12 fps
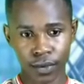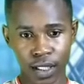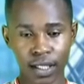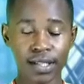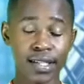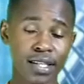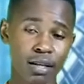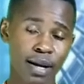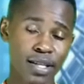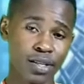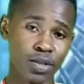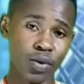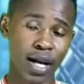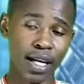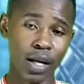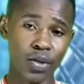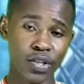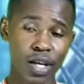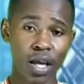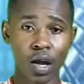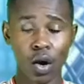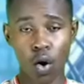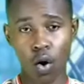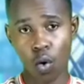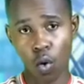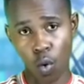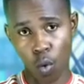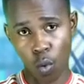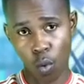It's the same as in Luganda, you say O.